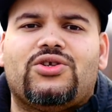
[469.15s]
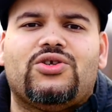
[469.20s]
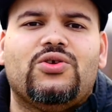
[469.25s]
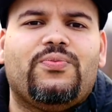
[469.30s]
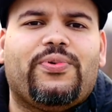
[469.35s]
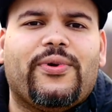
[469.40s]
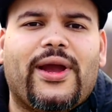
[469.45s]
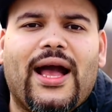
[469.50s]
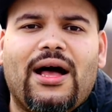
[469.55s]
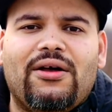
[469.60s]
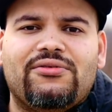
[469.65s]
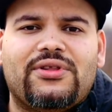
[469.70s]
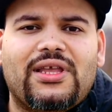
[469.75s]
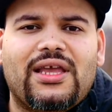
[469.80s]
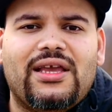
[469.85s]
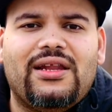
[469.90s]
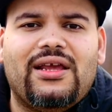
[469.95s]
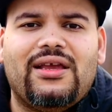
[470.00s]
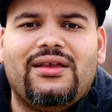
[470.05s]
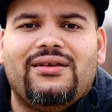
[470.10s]
super
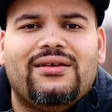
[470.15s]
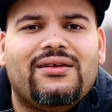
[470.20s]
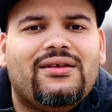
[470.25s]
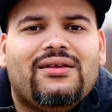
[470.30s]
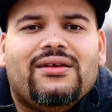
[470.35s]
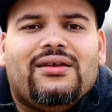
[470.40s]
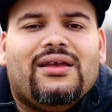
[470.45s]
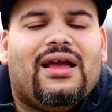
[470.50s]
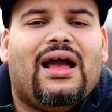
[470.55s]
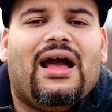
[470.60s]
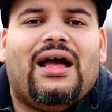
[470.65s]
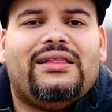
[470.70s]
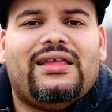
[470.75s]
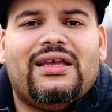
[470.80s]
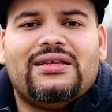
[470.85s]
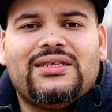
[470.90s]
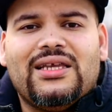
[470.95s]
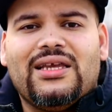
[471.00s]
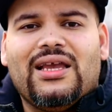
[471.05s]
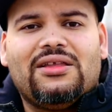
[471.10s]
outdated,
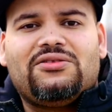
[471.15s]
that's it.